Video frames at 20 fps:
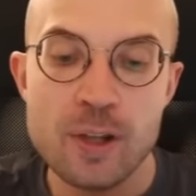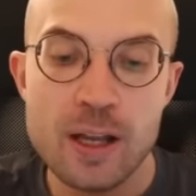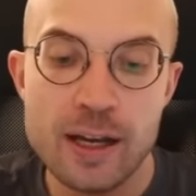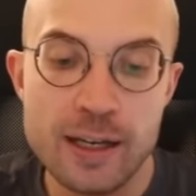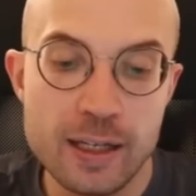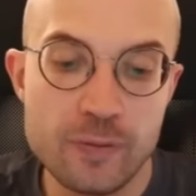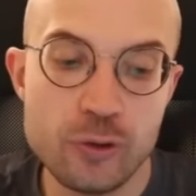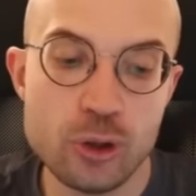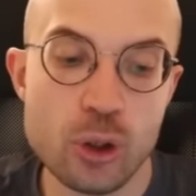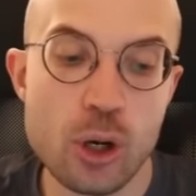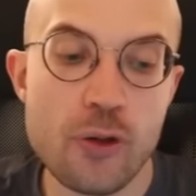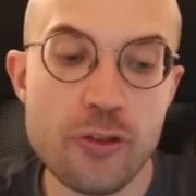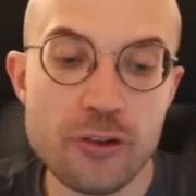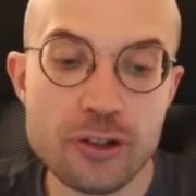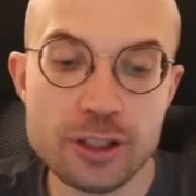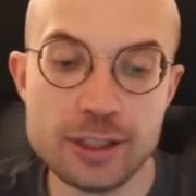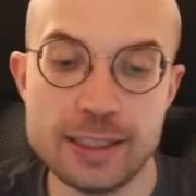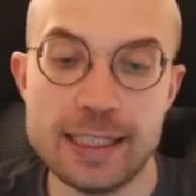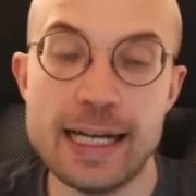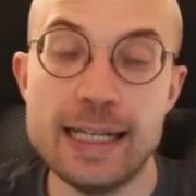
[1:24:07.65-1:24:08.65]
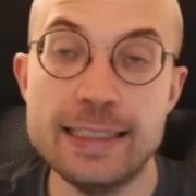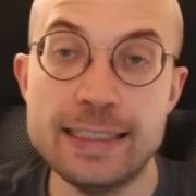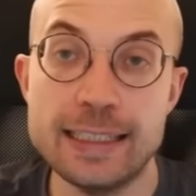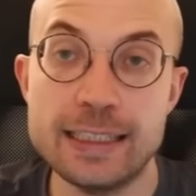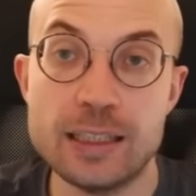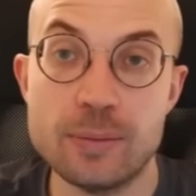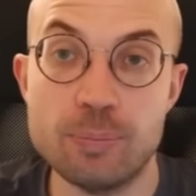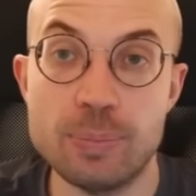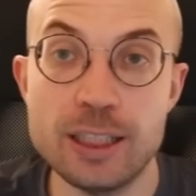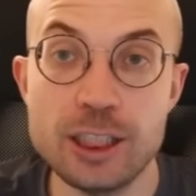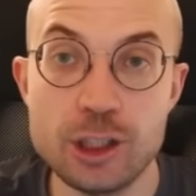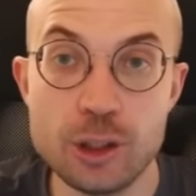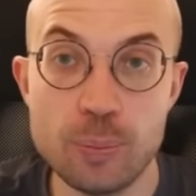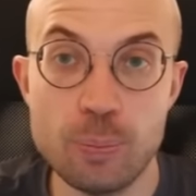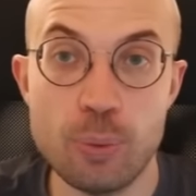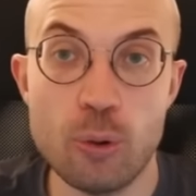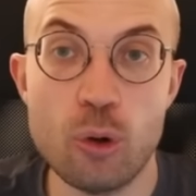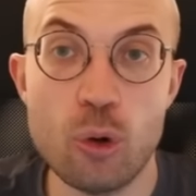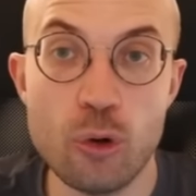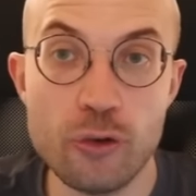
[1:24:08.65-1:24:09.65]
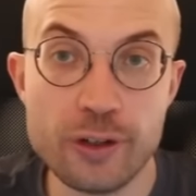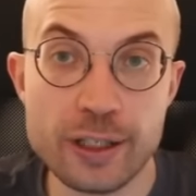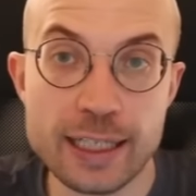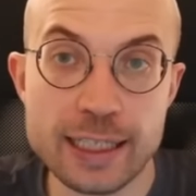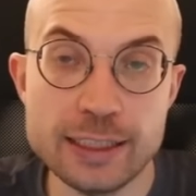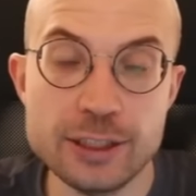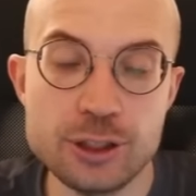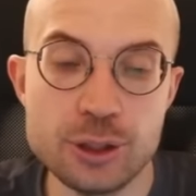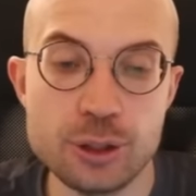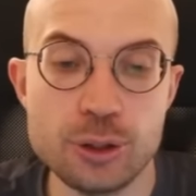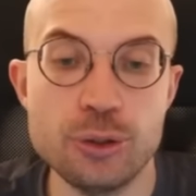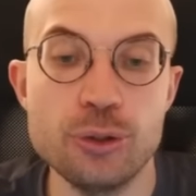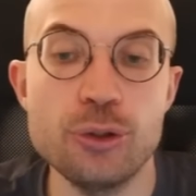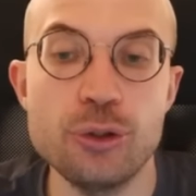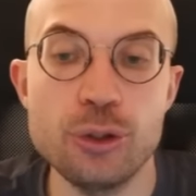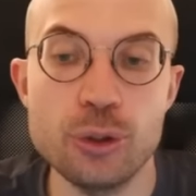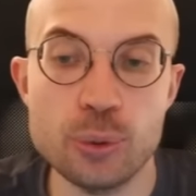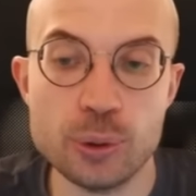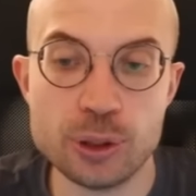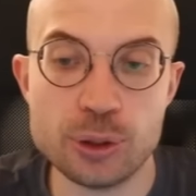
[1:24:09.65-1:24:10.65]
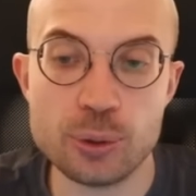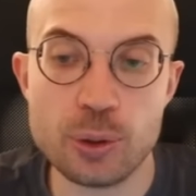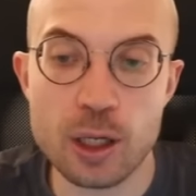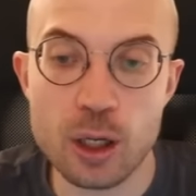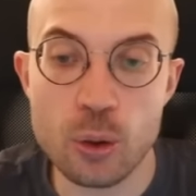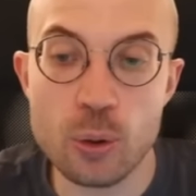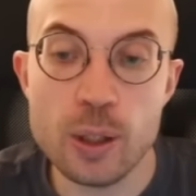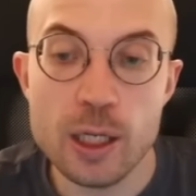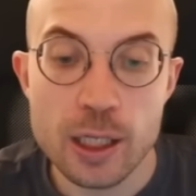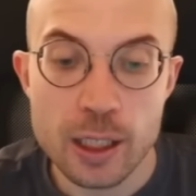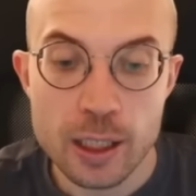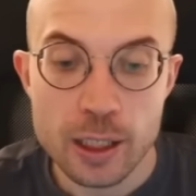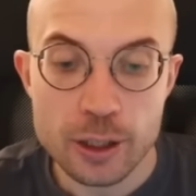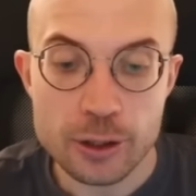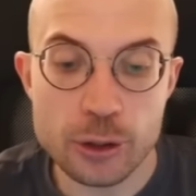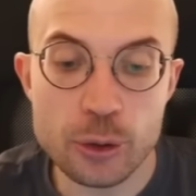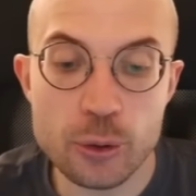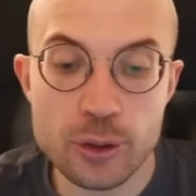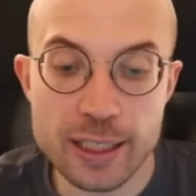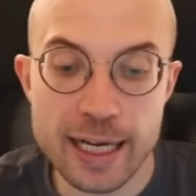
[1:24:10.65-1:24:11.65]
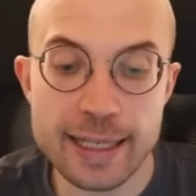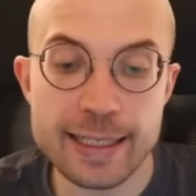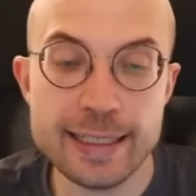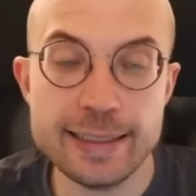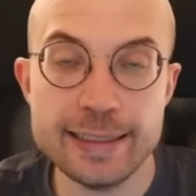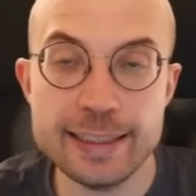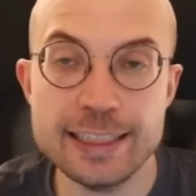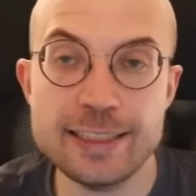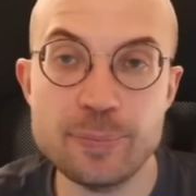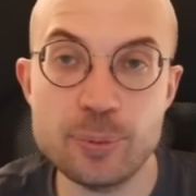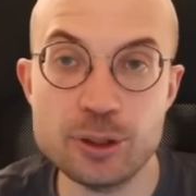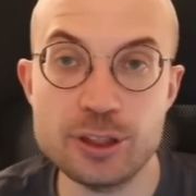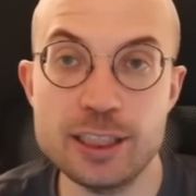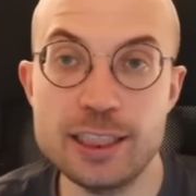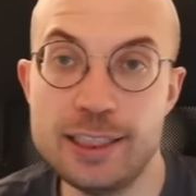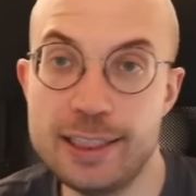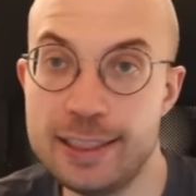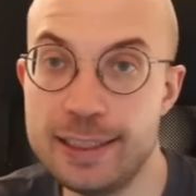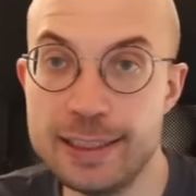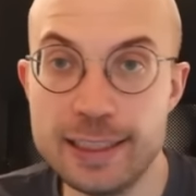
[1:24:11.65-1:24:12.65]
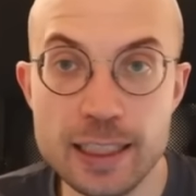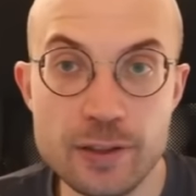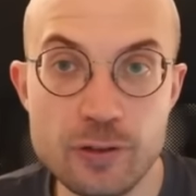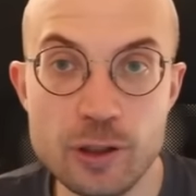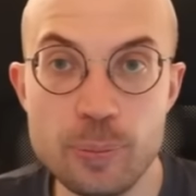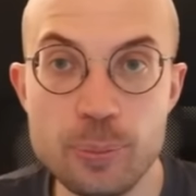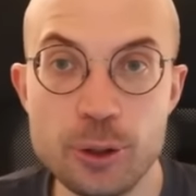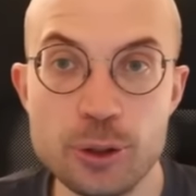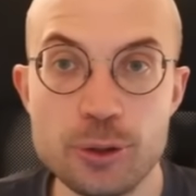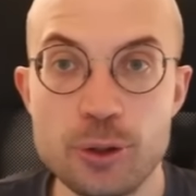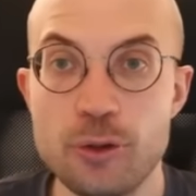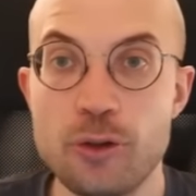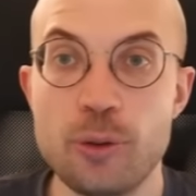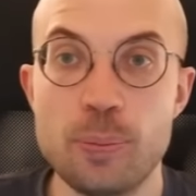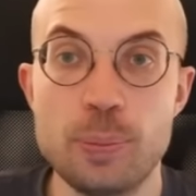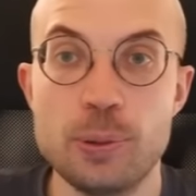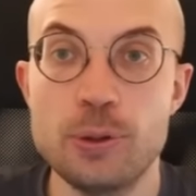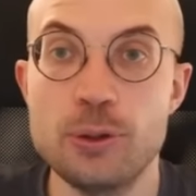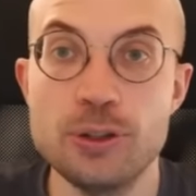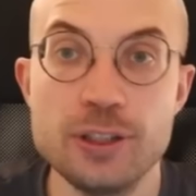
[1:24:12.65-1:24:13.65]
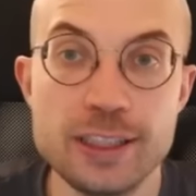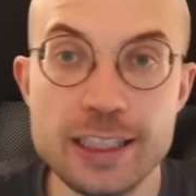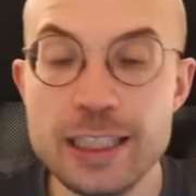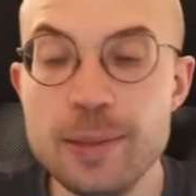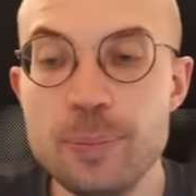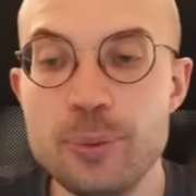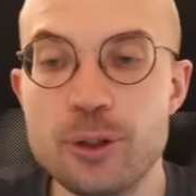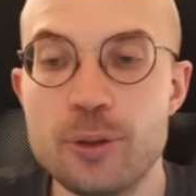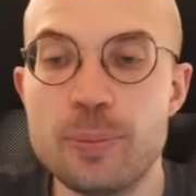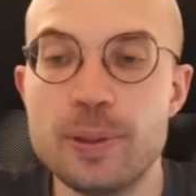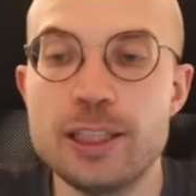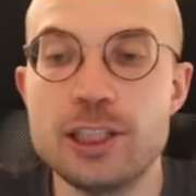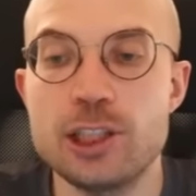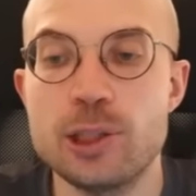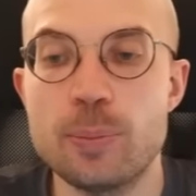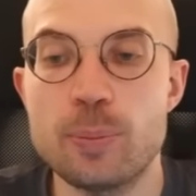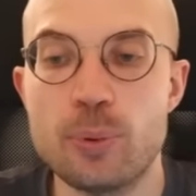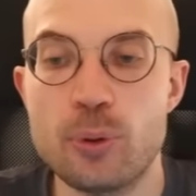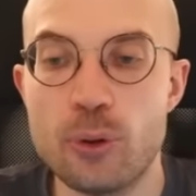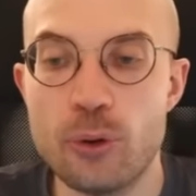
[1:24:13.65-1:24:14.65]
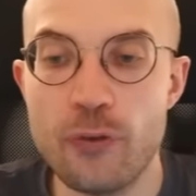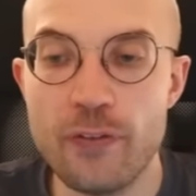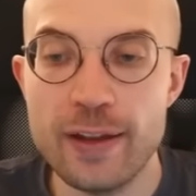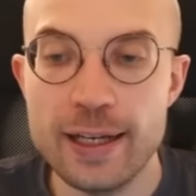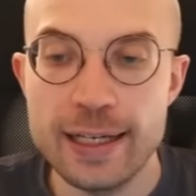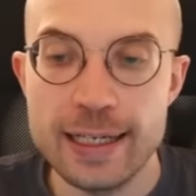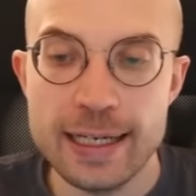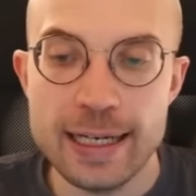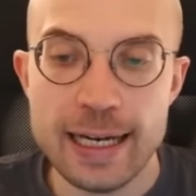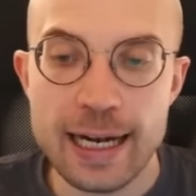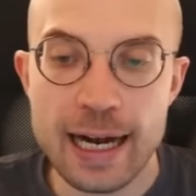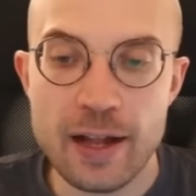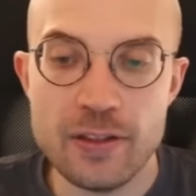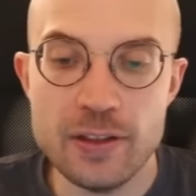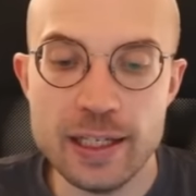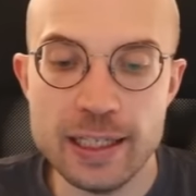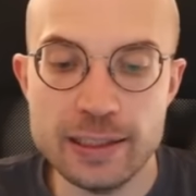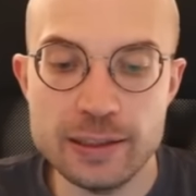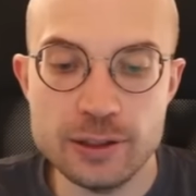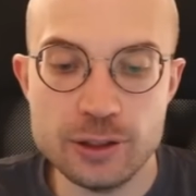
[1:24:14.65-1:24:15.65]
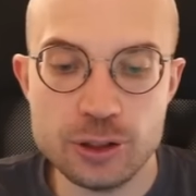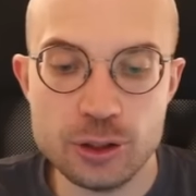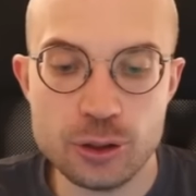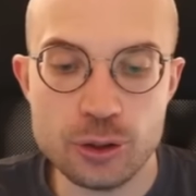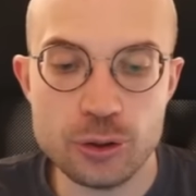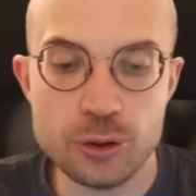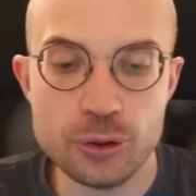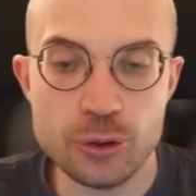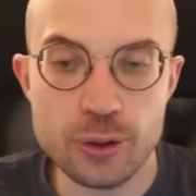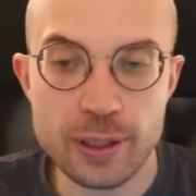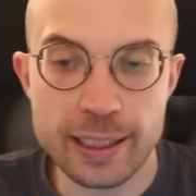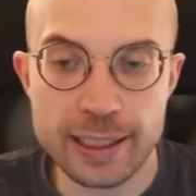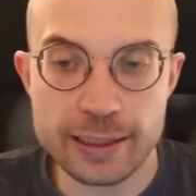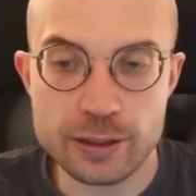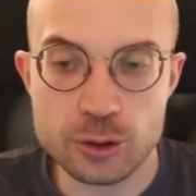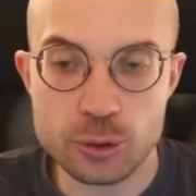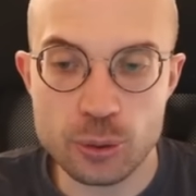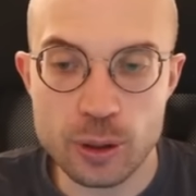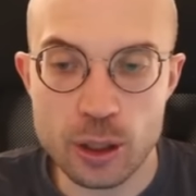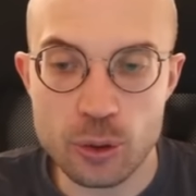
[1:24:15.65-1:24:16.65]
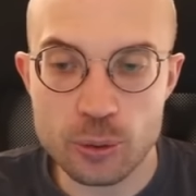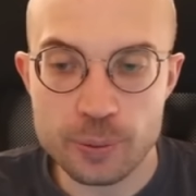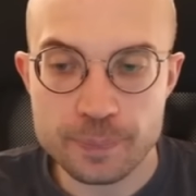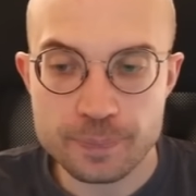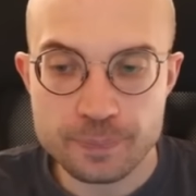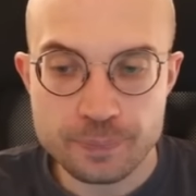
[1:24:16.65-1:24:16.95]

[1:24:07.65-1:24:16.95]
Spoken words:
And if you understand that the bishop pawn can secure you a draw, you can, in this position, give up your other pawn, keep your bishop pawn, and then secure a draw.